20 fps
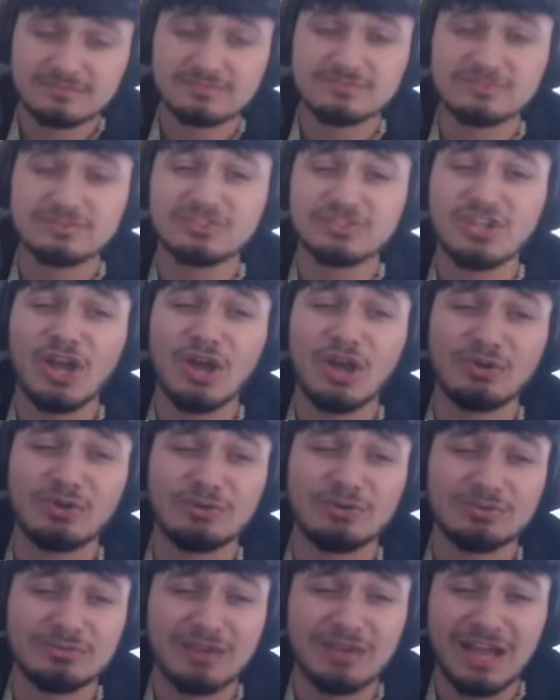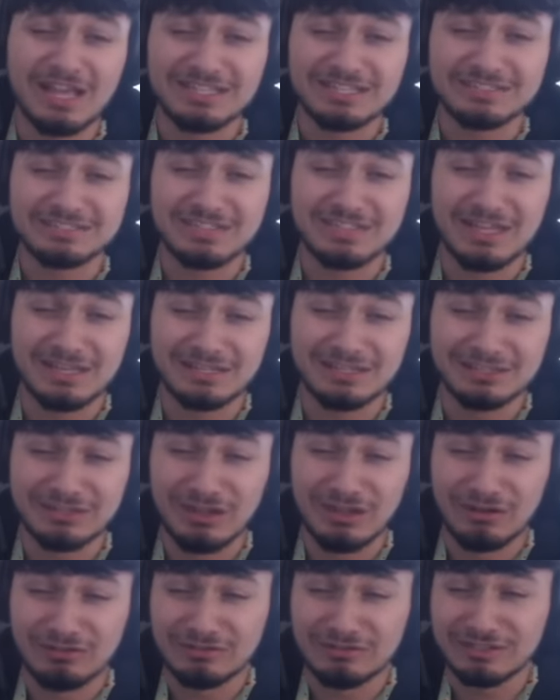Joe, I said
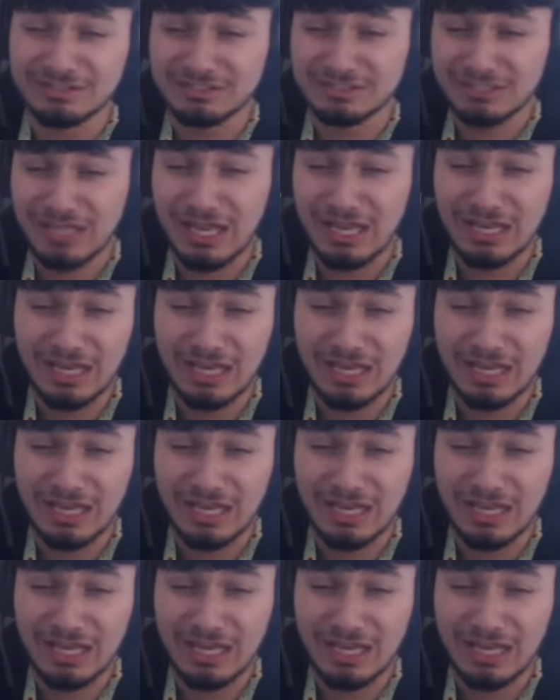don't tell